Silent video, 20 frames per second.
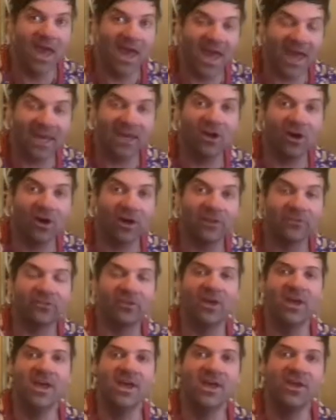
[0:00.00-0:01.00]
Hey guys,
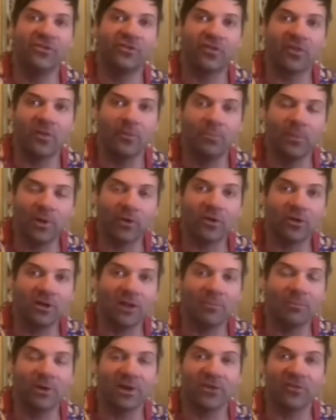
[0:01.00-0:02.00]
so the miracle
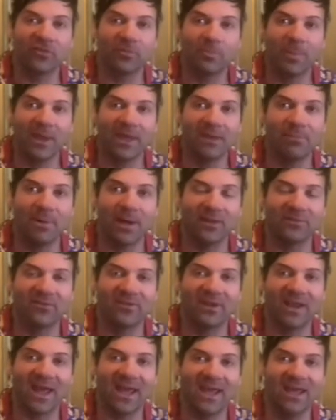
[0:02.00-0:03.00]
I'm going to speak about
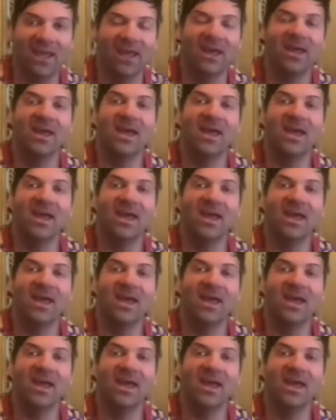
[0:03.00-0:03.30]
today